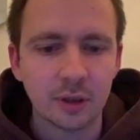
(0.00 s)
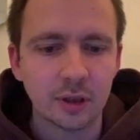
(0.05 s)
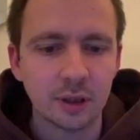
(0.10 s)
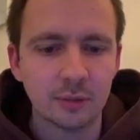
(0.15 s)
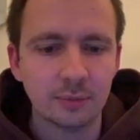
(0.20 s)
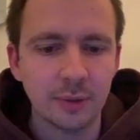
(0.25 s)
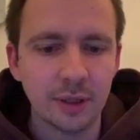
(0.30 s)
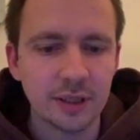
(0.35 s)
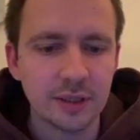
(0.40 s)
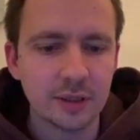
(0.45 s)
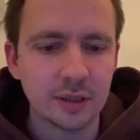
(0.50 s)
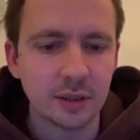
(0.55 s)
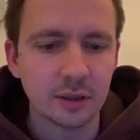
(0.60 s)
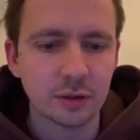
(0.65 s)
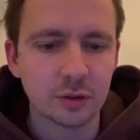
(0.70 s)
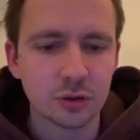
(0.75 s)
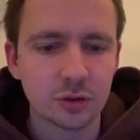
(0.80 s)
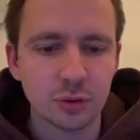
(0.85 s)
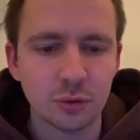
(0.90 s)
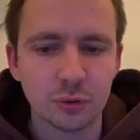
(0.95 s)
it
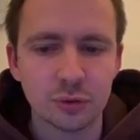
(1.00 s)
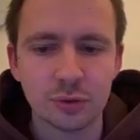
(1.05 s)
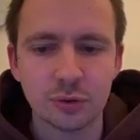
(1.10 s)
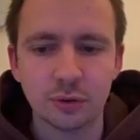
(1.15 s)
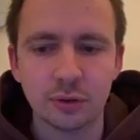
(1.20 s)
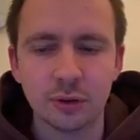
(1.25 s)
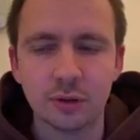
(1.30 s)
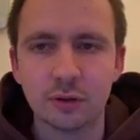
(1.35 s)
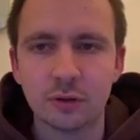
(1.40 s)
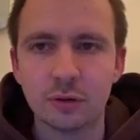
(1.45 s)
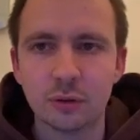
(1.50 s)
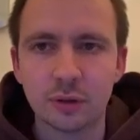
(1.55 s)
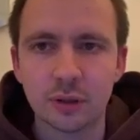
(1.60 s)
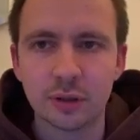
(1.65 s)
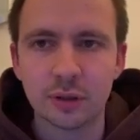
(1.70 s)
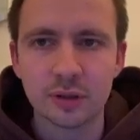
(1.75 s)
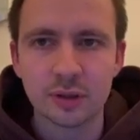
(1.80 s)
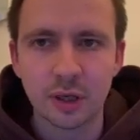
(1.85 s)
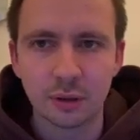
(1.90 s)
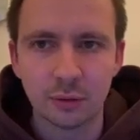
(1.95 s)
basically shows you that you
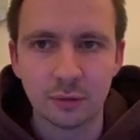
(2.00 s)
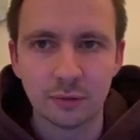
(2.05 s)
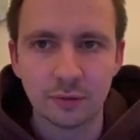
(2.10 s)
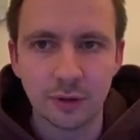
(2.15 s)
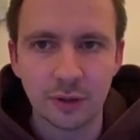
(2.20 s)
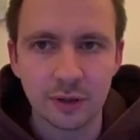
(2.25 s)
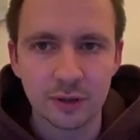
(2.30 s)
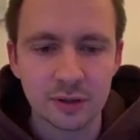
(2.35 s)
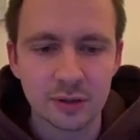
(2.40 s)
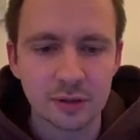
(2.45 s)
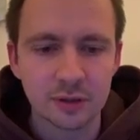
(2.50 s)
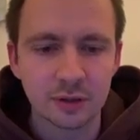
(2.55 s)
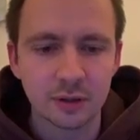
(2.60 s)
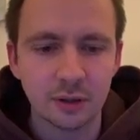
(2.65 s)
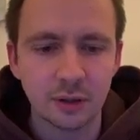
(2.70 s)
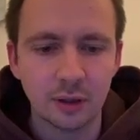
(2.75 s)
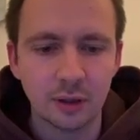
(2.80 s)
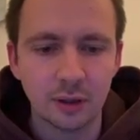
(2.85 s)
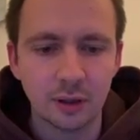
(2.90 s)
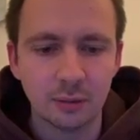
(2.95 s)
can sacrifice
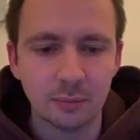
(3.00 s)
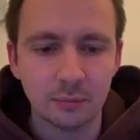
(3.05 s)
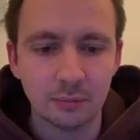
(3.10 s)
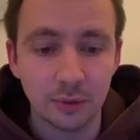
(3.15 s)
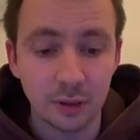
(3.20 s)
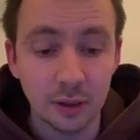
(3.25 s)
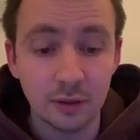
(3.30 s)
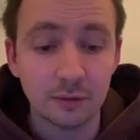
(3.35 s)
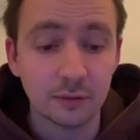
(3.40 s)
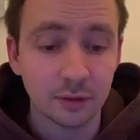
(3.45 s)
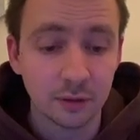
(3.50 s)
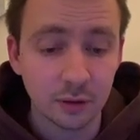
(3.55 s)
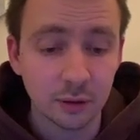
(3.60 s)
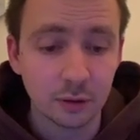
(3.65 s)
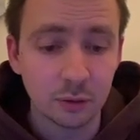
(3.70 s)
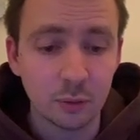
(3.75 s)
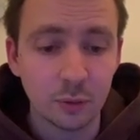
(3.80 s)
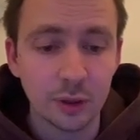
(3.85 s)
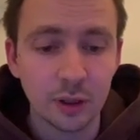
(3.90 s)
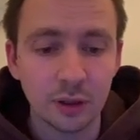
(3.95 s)
even a
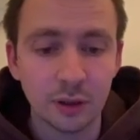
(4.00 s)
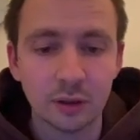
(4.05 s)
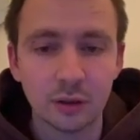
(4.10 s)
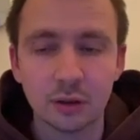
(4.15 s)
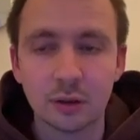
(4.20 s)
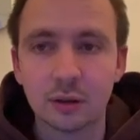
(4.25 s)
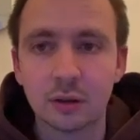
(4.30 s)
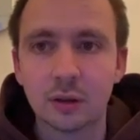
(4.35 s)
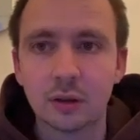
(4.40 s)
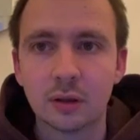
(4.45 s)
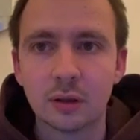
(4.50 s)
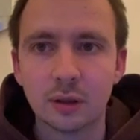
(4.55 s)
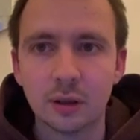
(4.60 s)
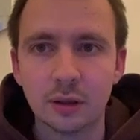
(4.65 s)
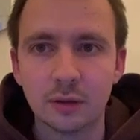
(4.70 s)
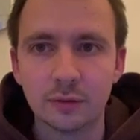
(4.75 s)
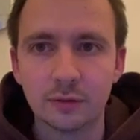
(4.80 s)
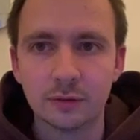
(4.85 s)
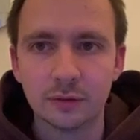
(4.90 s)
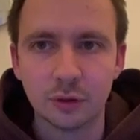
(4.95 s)
queen
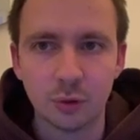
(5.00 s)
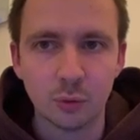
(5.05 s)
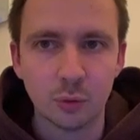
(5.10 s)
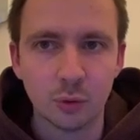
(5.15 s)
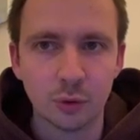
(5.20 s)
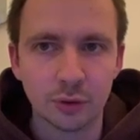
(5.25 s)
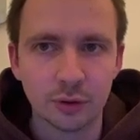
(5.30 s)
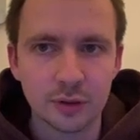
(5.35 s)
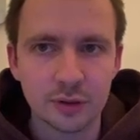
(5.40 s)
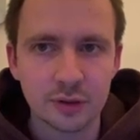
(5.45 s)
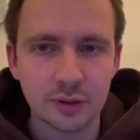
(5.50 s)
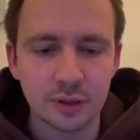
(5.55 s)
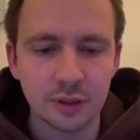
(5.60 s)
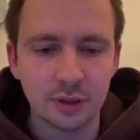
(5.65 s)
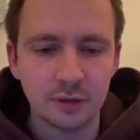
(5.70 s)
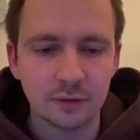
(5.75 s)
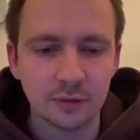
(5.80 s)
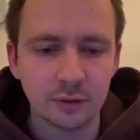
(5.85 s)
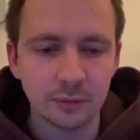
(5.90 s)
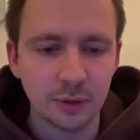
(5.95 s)
if the reward is
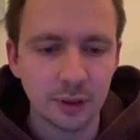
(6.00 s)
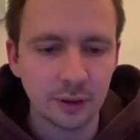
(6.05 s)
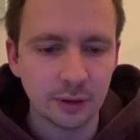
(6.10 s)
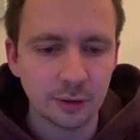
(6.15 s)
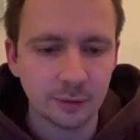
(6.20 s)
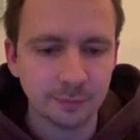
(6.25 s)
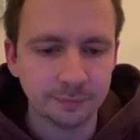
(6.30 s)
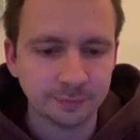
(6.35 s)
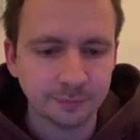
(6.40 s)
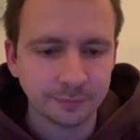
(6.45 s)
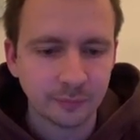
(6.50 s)
even bigger.